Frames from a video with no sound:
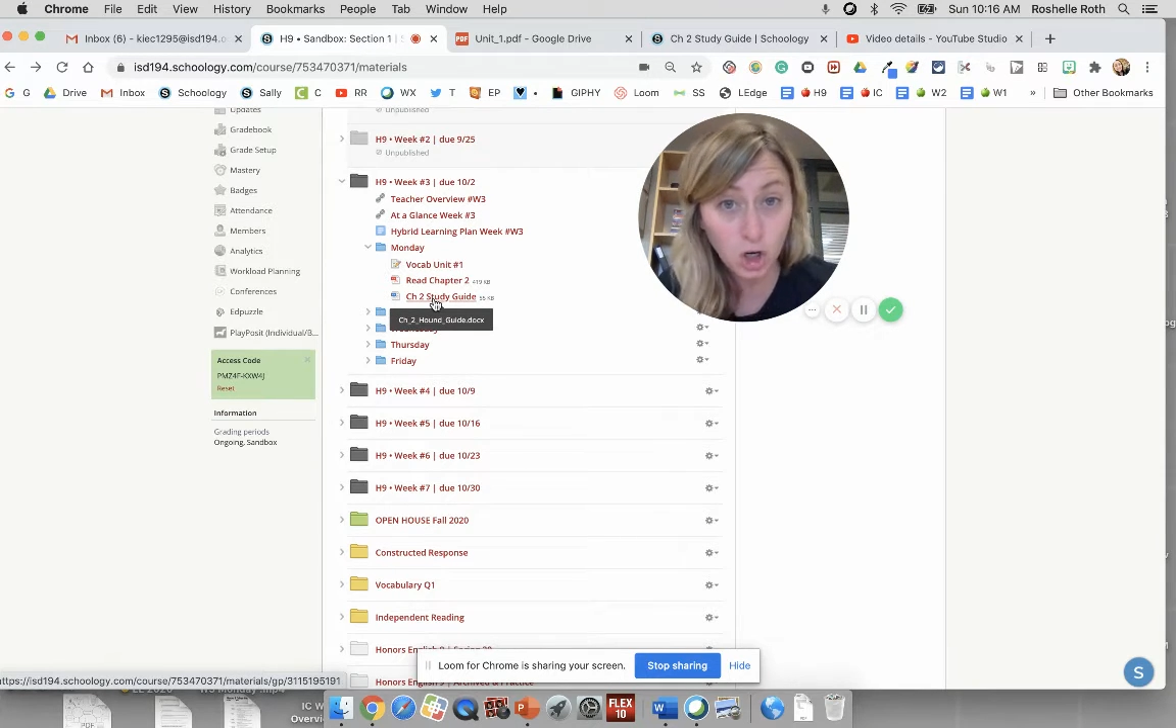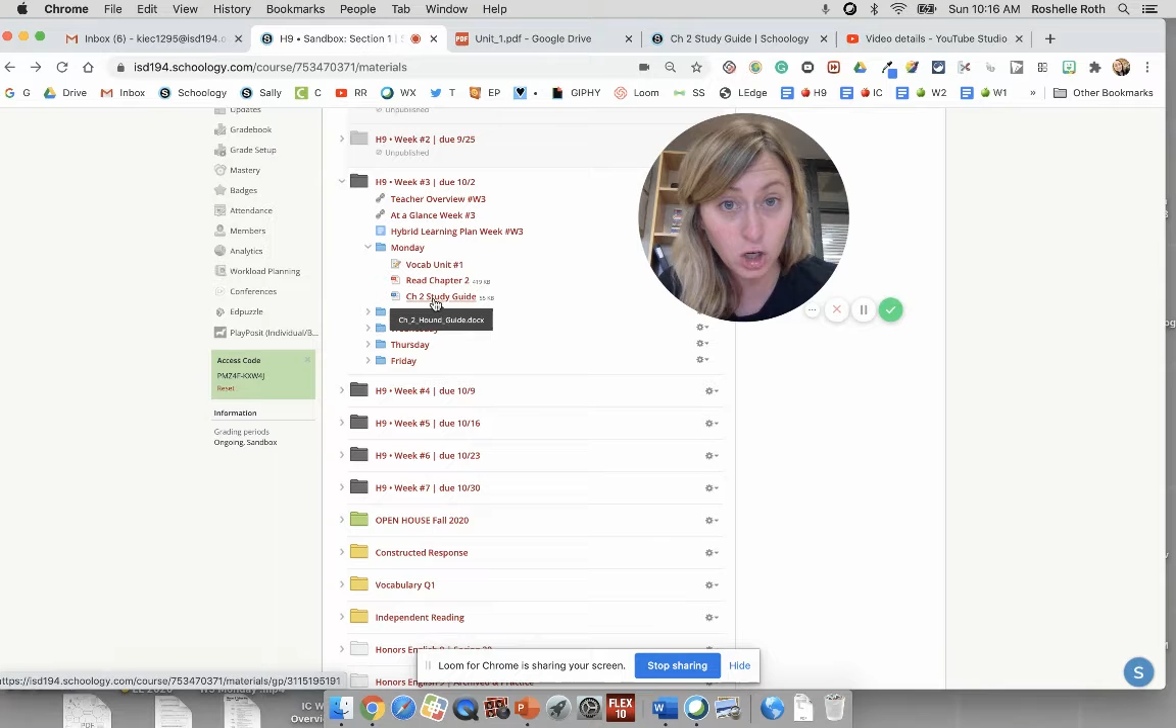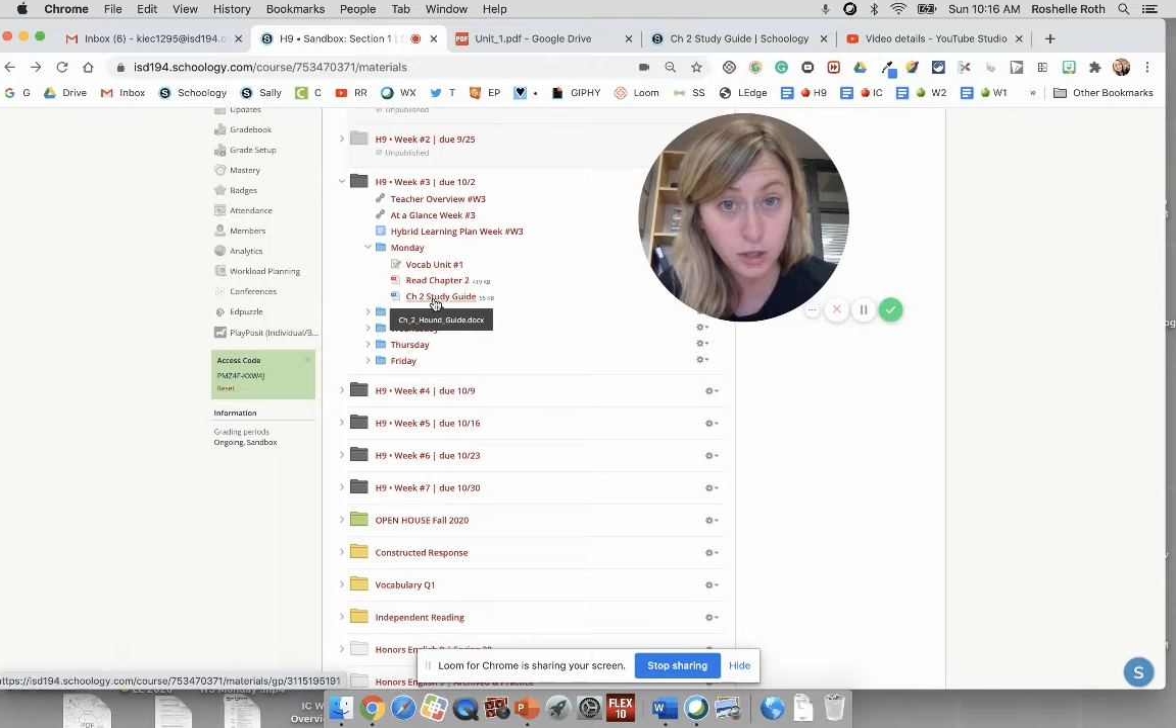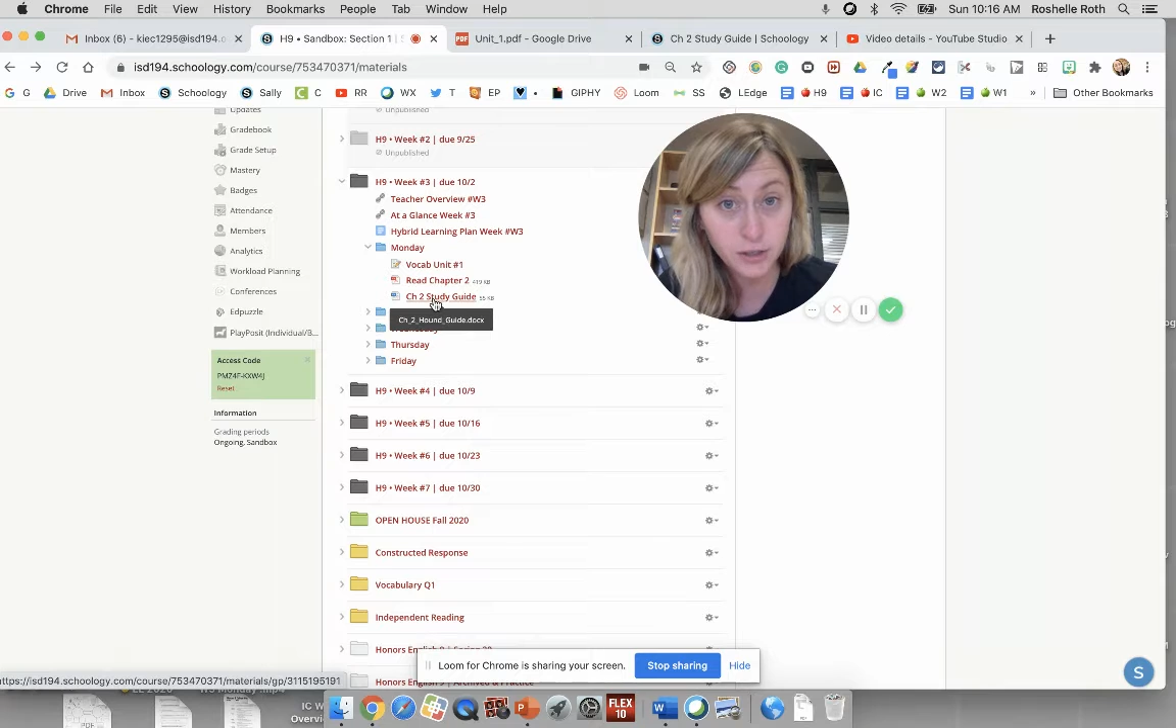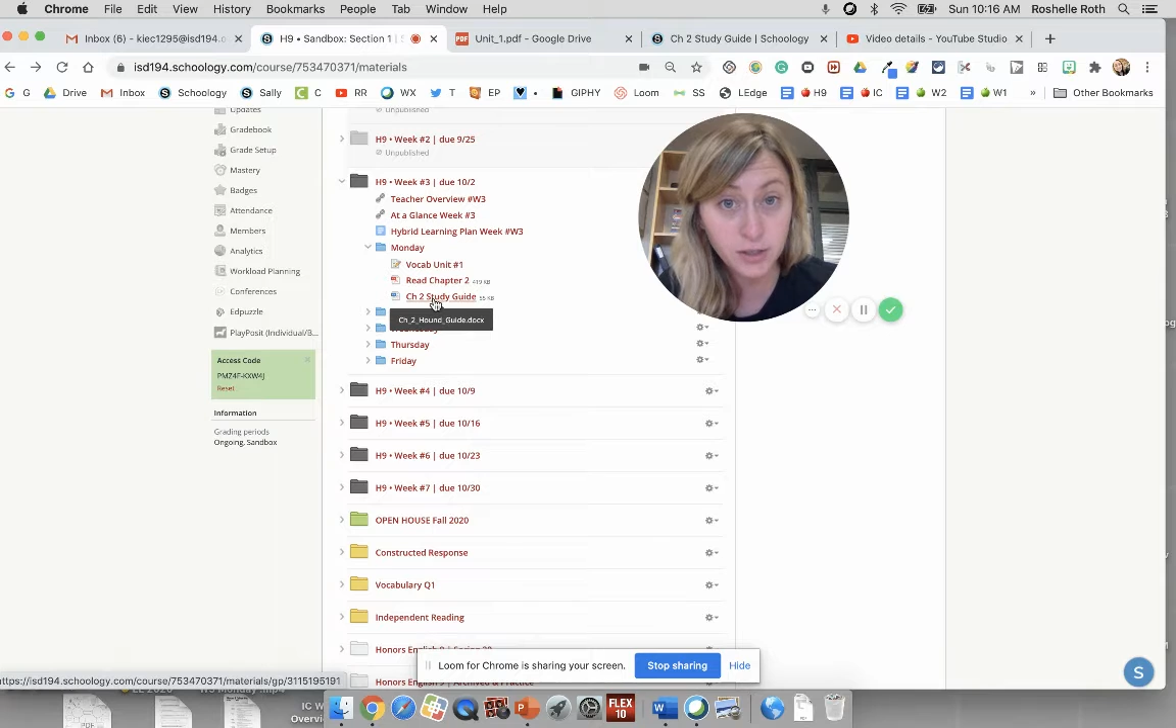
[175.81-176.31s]

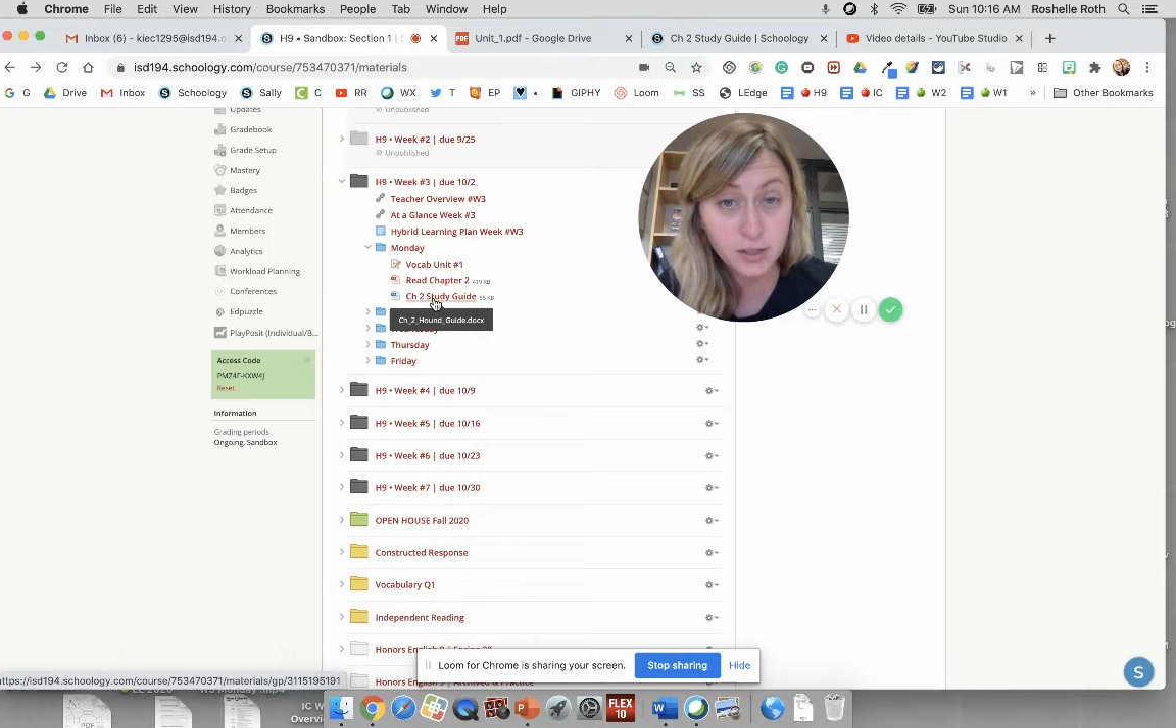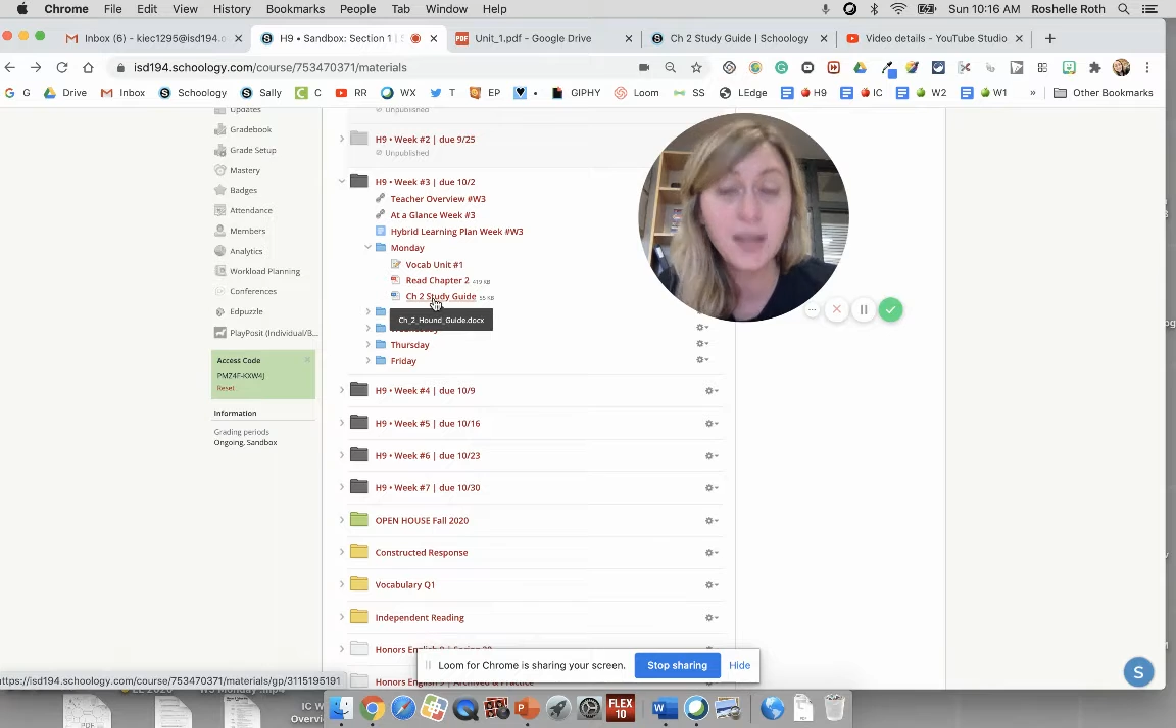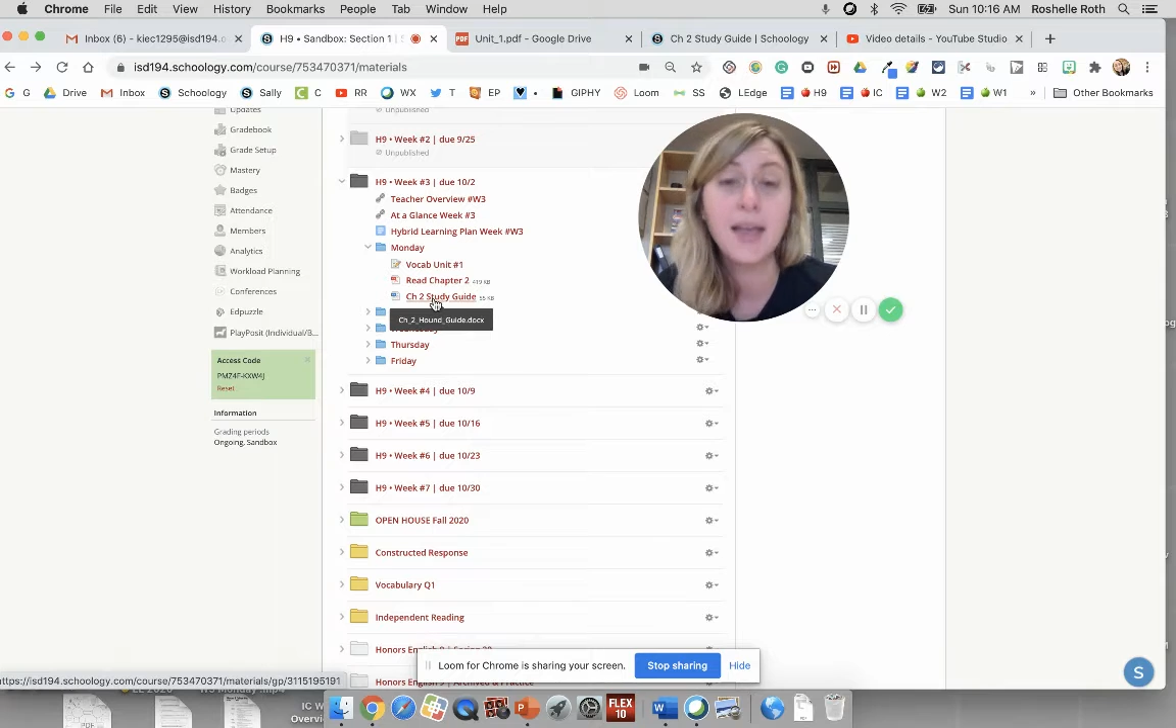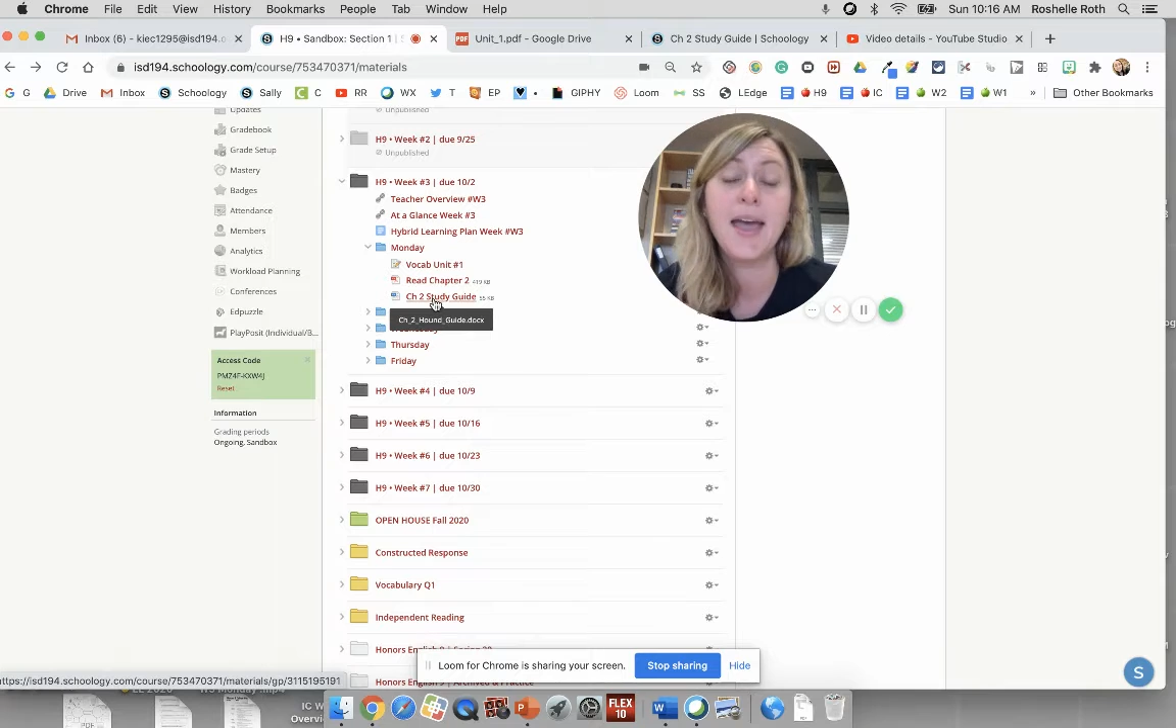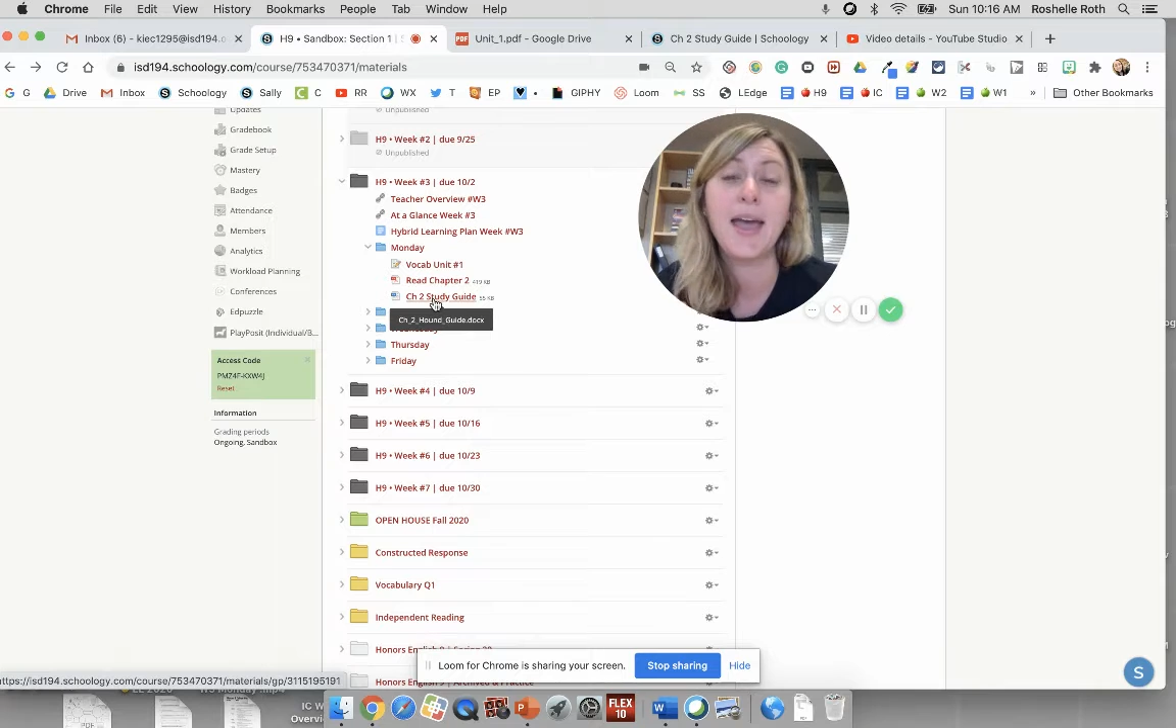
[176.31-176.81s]
curse